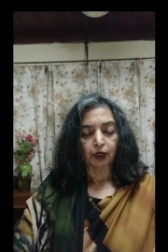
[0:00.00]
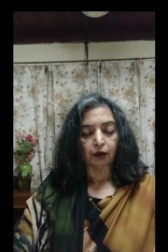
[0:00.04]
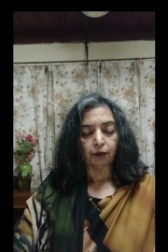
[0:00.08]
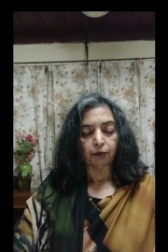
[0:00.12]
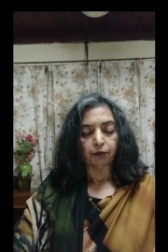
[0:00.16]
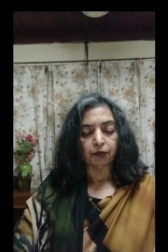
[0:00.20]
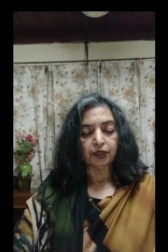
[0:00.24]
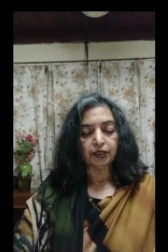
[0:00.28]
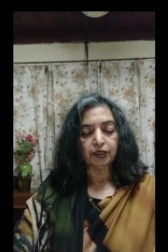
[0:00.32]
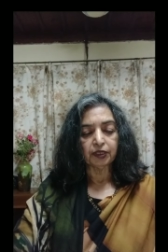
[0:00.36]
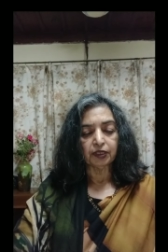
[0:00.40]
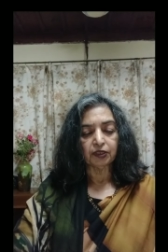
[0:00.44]

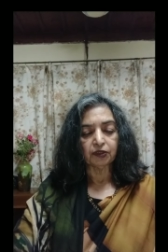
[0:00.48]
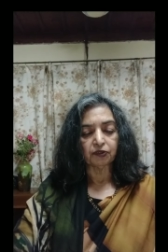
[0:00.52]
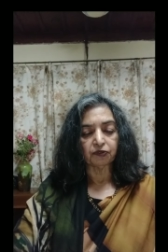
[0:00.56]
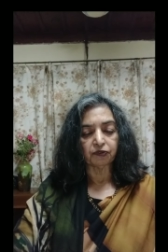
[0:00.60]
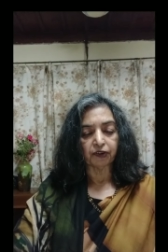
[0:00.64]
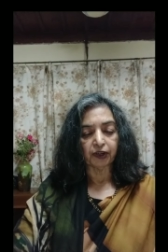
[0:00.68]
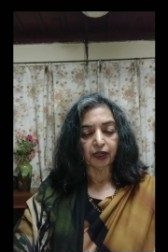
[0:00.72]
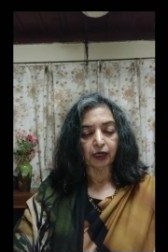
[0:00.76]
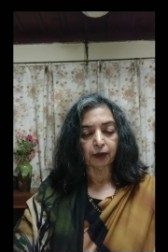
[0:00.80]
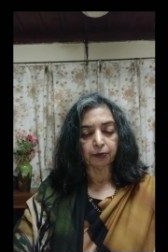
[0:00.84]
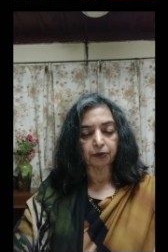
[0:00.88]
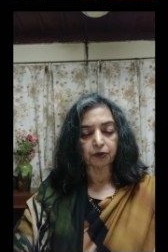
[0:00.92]
Mrs.
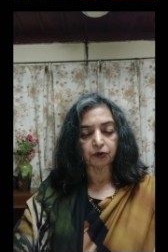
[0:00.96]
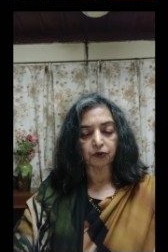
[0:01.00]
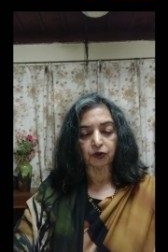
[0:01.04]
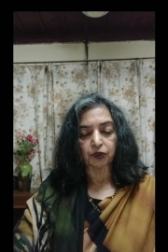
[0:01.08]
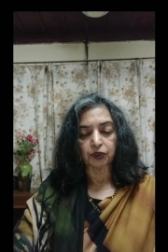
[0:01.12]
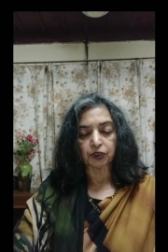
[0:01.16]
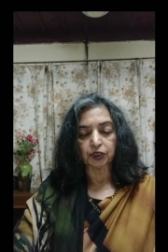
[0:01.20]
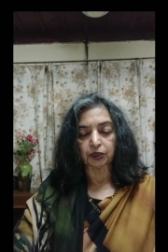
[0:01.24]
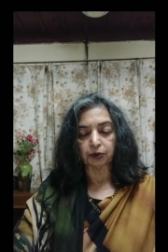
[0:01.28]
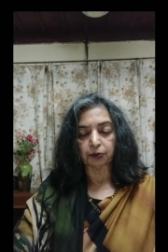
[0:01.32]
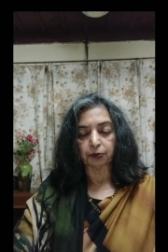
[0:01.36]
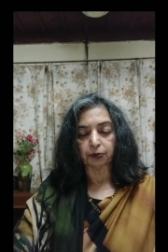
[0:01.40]
Phelps
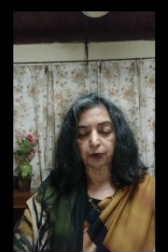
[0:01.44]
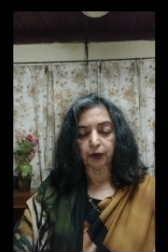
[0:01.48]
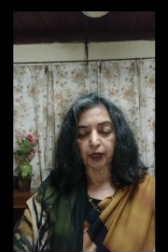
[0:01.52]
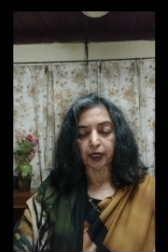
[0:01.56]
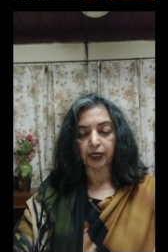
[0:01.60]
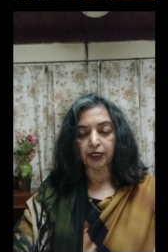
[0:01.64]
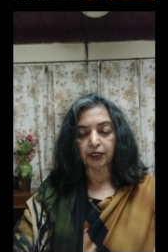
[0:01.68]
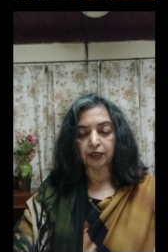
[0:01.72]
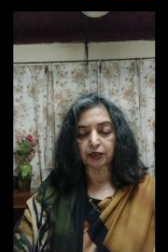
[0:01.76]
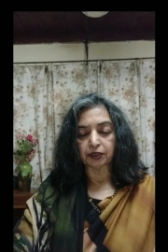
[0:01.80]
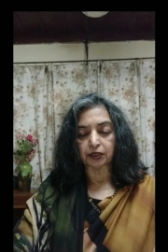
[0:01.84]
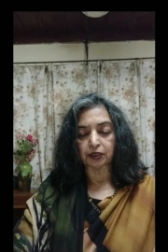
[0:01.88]
was
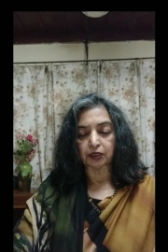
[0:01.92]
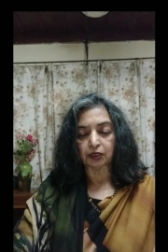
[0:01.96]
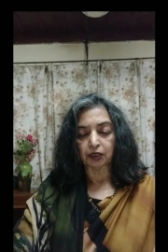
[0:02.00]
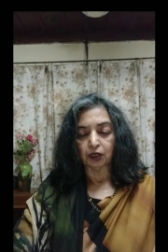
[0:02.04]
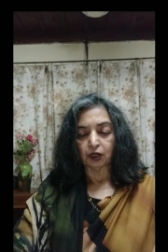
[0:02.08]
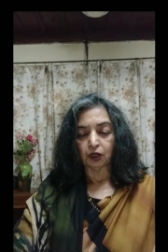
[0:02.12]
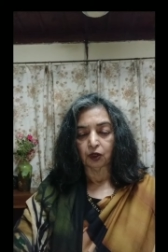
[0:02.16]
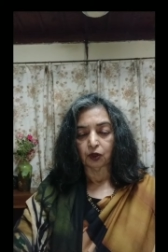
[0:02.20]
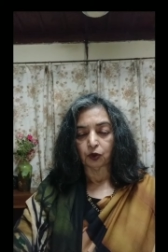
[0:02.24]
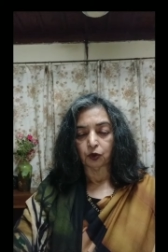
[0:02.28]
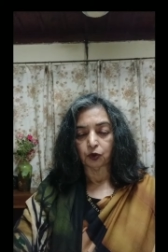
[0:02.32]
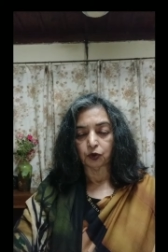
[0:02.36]
surprised
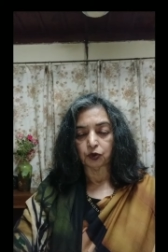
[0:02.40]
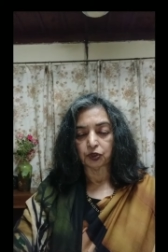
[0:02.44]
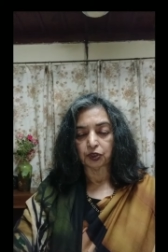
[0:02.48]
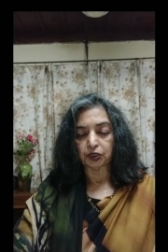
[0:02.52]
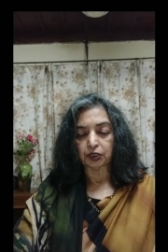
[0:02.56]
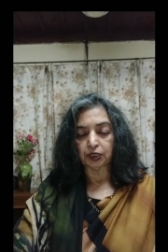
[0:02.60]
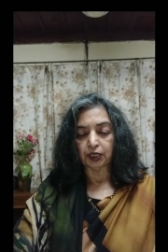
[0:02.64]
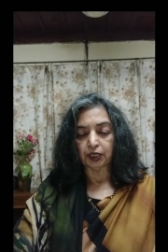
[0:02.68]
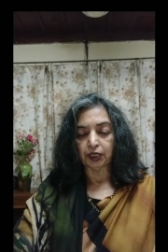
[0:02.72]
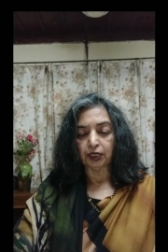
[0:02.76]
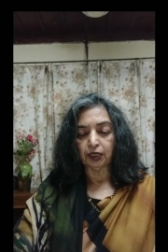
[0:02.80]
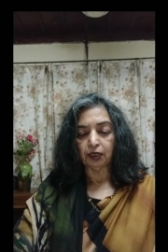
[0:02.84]
to
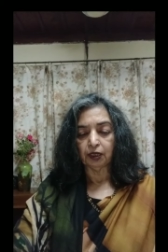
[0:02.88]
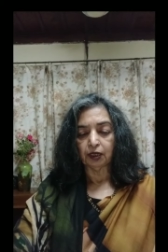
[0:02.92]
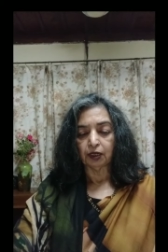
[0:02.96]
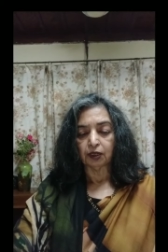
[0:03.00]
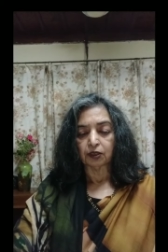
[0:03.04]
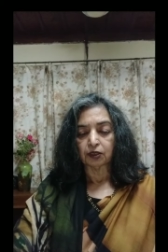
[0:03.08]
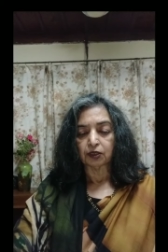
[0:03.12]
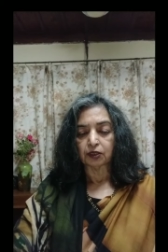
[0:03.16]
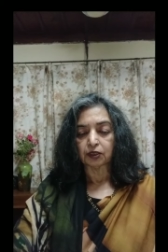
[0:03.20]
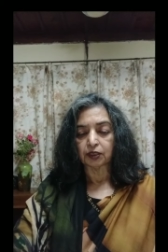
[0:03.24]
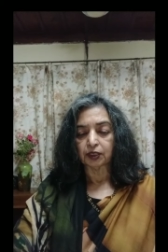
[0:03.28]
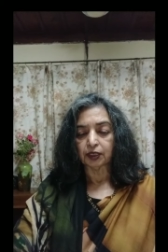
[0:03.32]
see
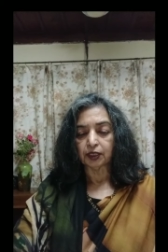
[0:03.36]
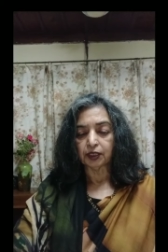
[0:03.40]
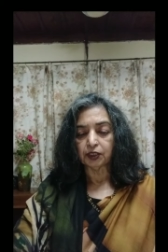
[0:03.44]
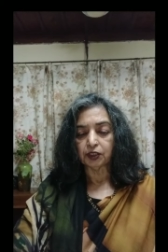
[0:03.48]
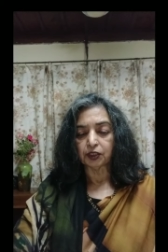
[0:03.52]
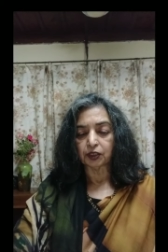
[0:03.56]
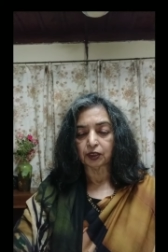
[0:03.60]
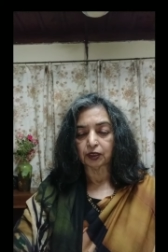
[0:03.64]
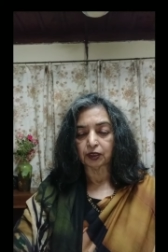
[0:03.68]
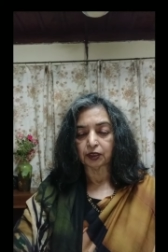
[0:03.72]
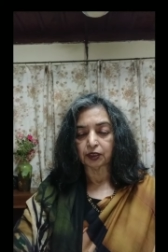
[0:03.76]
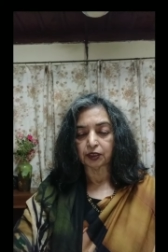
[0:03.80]

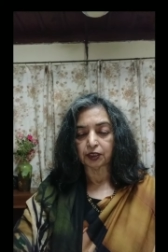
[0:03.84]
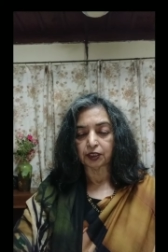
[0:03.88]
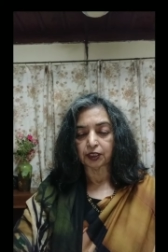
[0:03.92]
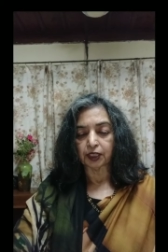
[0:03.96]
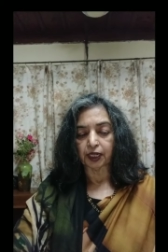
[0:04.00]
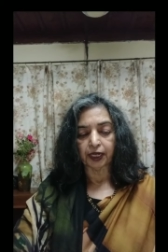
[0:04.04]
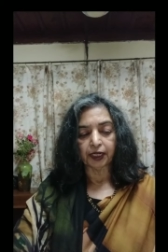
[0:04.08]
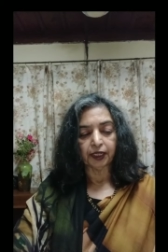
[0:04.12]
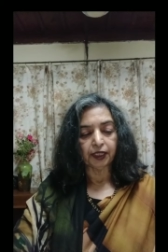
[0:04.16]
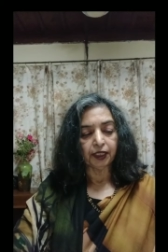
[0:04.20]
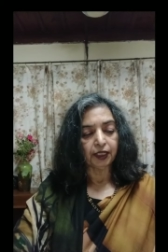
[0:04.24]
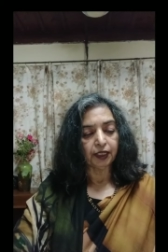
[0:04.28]
such a
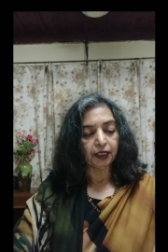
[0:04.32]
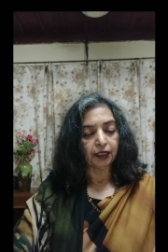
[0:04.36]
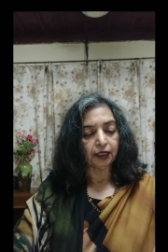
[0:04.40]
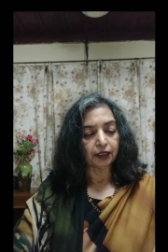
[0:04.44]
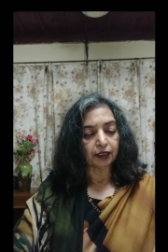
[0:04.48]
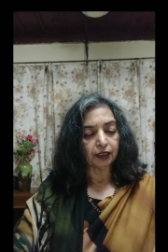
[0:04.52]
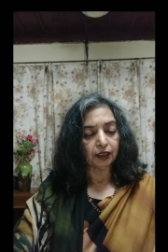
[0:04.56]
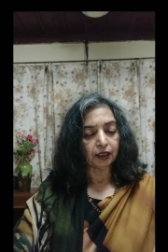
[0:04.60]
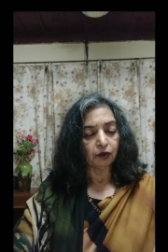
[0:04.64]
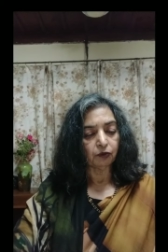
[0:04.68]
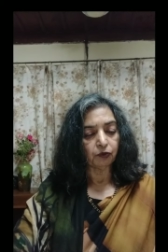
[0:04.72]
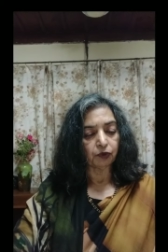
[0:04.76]
tiny
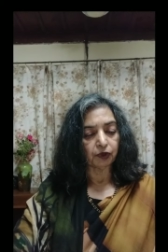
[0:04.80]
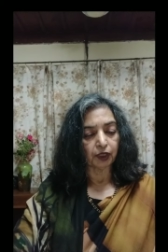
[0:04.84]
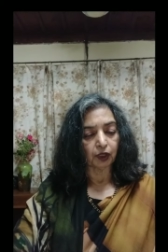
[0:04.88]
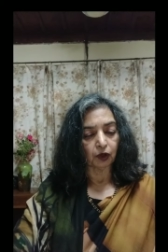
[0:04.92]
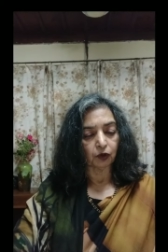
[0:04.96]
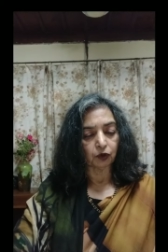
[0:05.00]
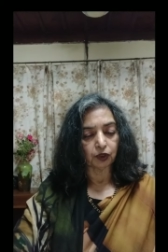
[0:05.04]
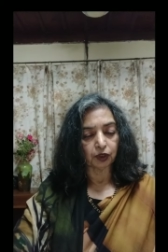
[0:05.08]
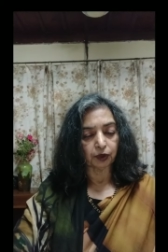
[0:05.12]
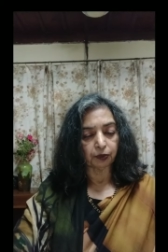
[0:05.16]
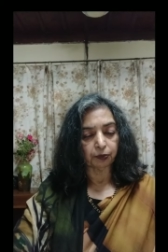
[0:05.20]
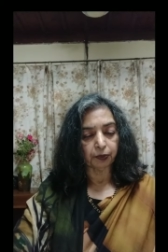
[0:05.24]
girl
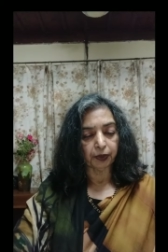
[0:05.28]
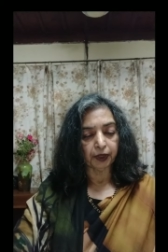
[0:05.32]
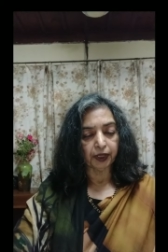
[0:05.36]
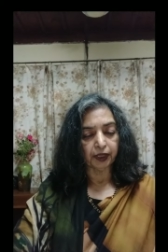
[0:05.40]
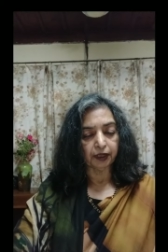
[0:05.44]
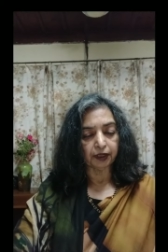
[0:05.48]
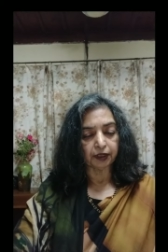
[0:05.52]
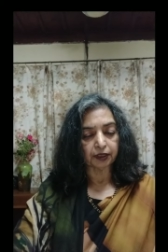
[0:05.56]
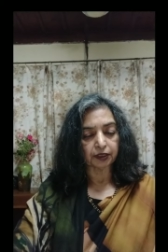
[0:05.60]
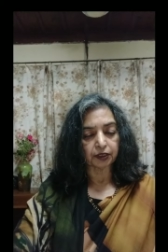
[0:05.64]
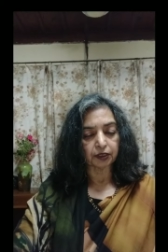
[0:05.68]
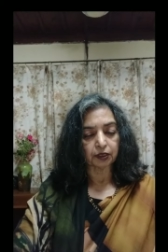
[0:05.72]
without her
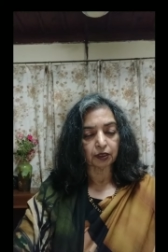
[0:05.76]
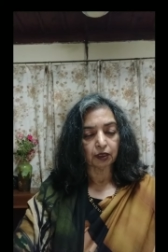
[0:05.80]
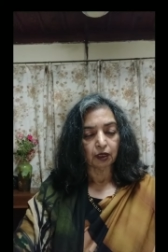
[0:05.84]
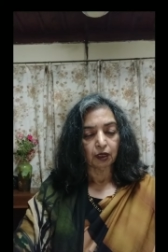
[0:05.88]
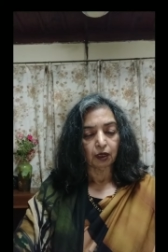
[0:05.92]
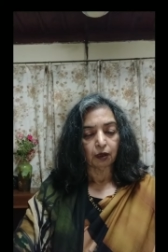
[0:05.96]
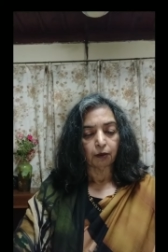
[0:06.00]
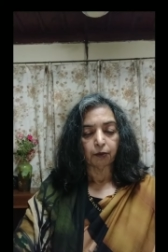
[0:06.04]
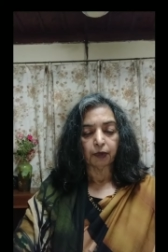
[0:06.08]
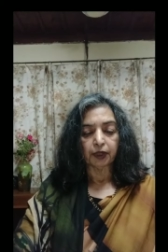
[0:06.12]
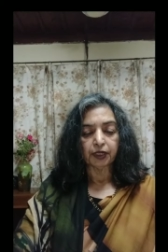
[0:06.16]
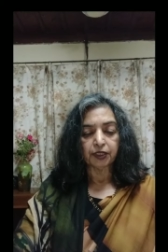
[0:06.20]
parents,
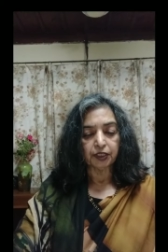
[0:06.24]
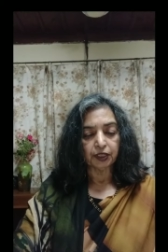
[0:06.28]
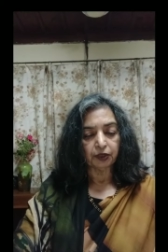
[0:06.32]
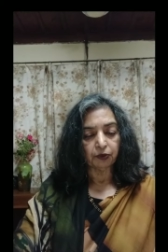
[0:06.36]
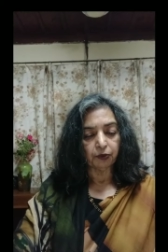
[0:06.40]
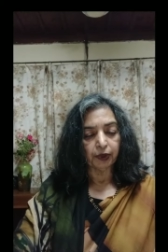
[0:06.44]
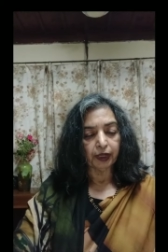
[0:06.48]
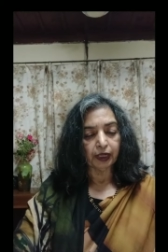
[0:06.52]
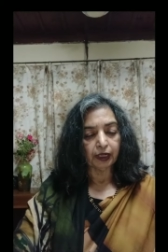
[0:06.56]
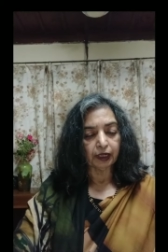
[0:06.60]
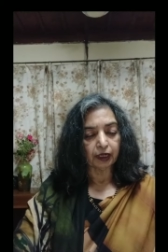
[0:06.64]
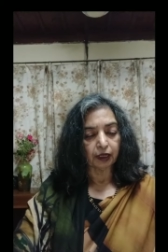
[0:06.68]
but she
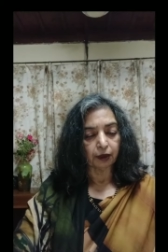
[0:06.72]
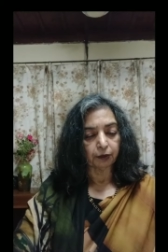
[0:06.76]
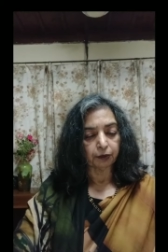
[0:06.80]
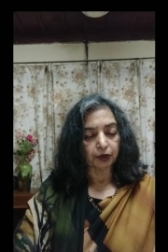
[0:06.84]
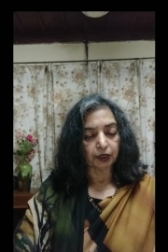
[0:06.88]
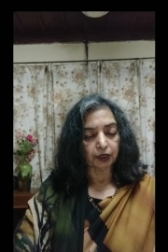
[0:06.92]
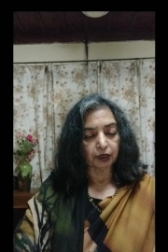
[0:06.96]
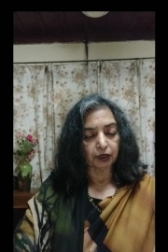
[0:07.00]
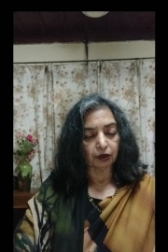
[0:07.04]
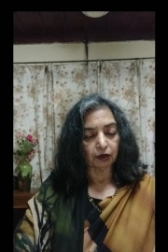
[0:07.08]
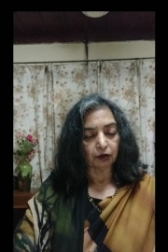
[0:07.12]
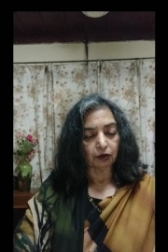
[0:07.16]

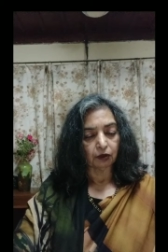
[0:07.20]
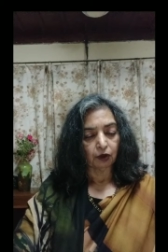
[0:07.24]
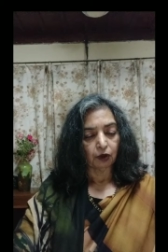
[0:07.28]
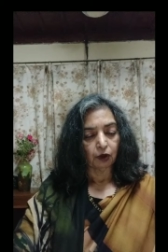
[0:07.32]
welcomed her.